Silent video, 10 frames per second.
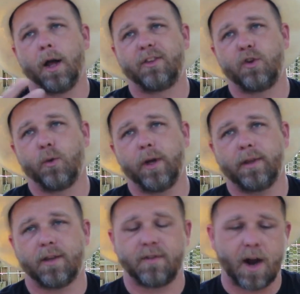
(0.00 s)
to it
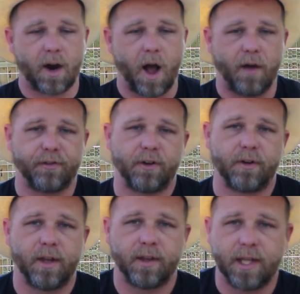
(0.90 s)
that's not
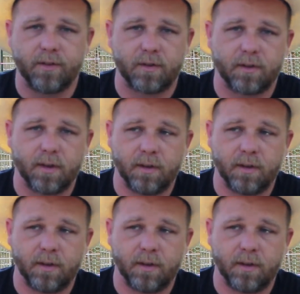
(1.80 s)
offered in these